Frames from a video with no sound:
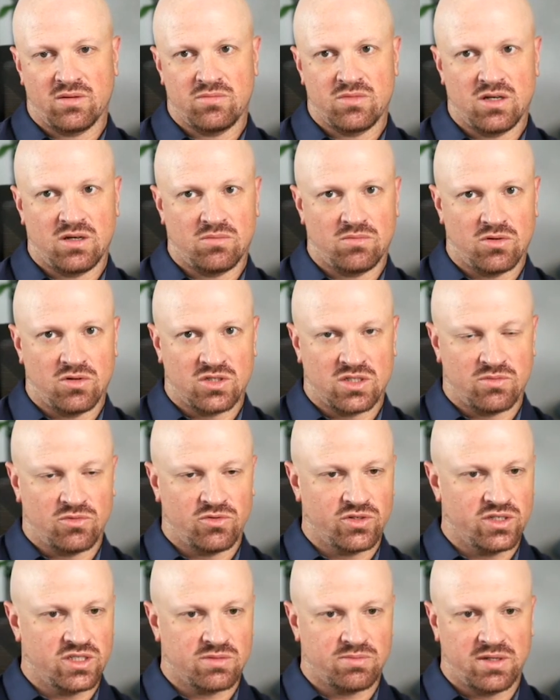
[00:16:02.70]
numbers. I'm only
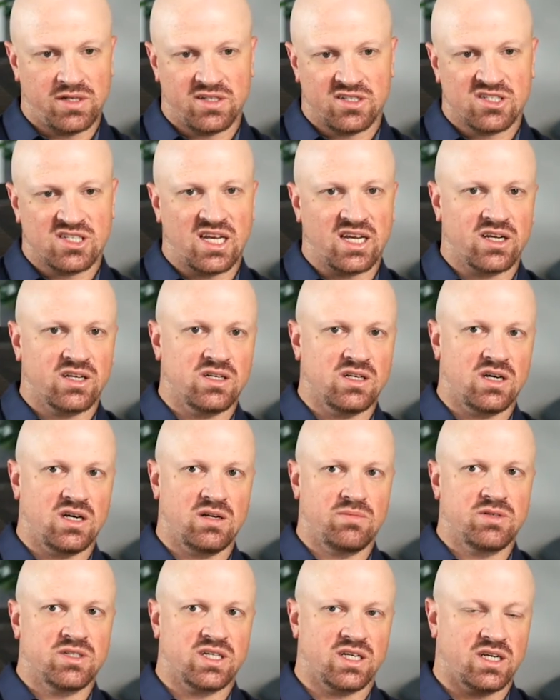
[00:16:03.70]
going to spend a second on
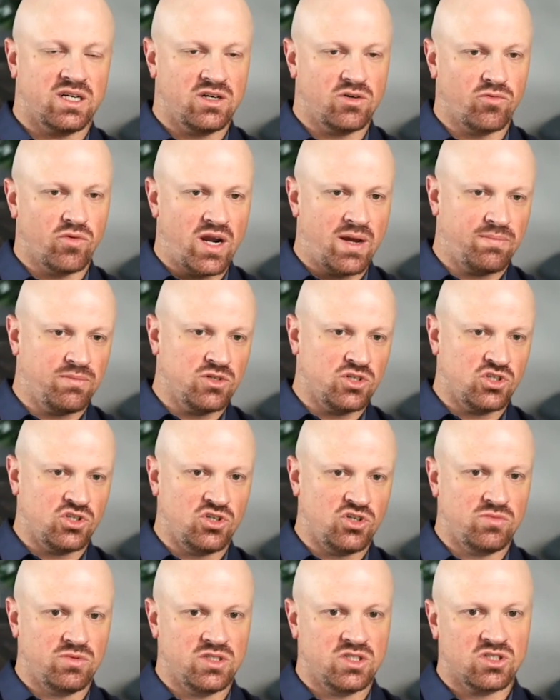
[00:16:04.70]
them as I kind of wrap the
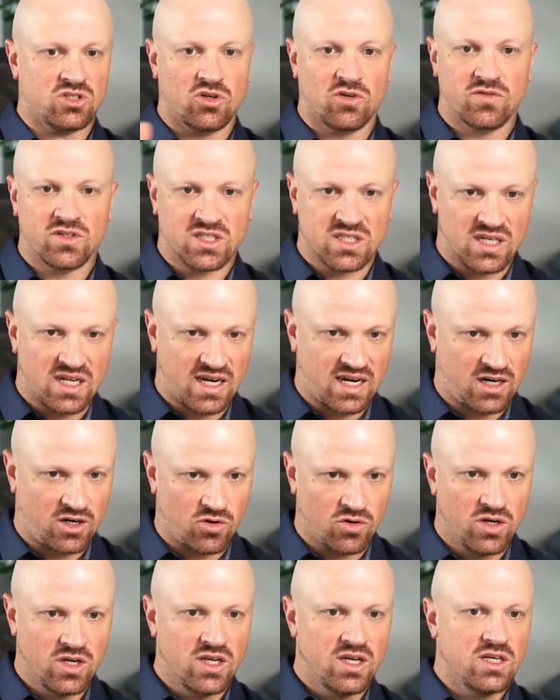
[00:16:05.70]
show. But
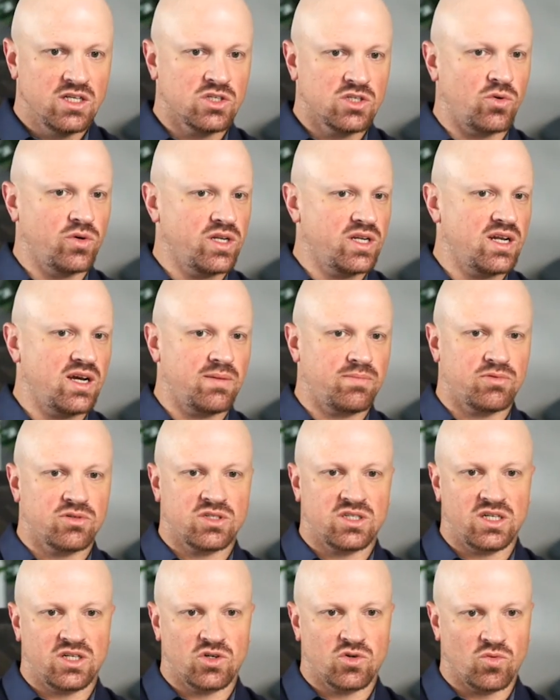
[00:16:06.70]
ServiceNow,
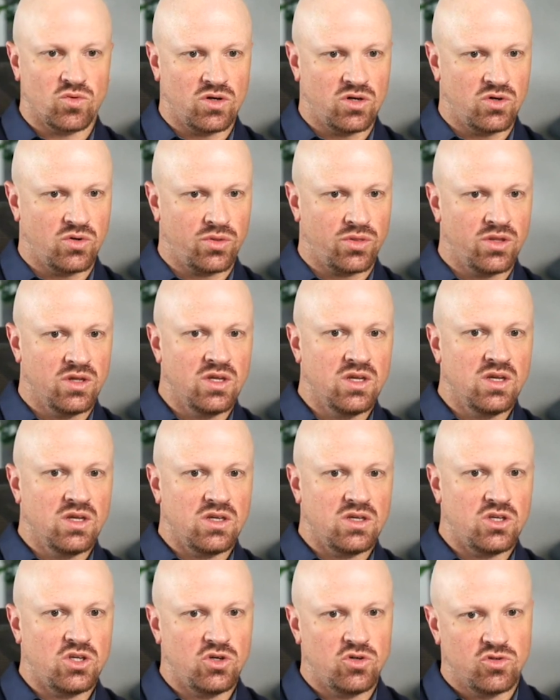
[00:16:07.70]
29% growth,
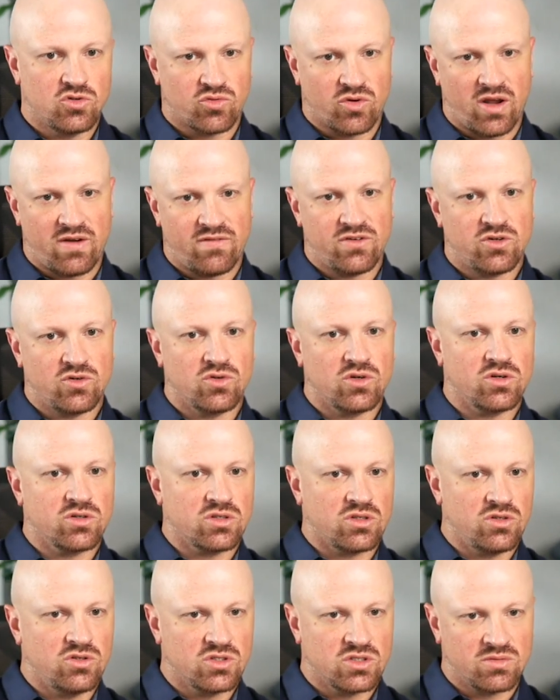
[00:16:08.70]
huge revenue growth,
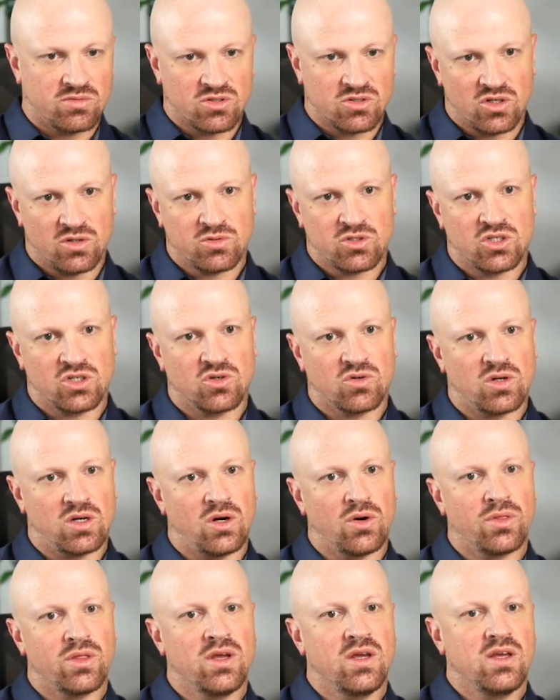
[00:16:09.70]
huge subscription
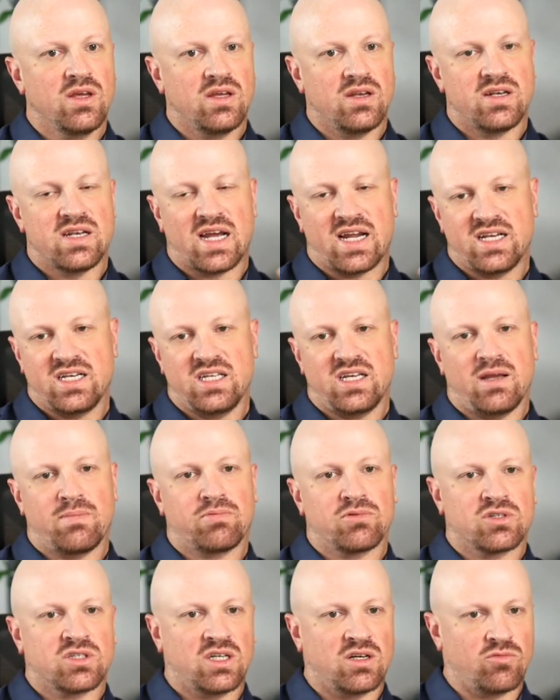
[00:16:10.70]
growth,
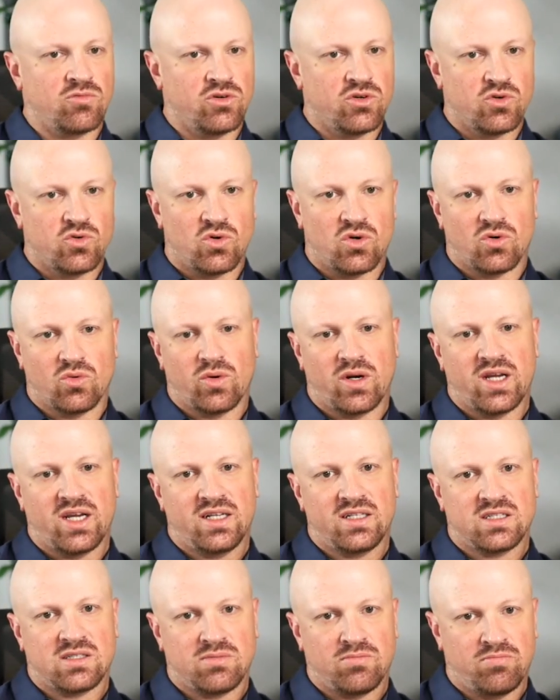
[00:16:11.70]
98% renewal
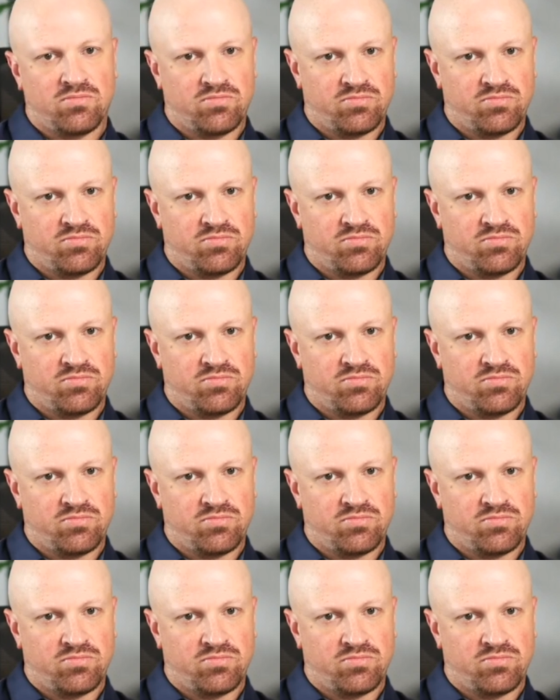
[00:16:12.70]
rates,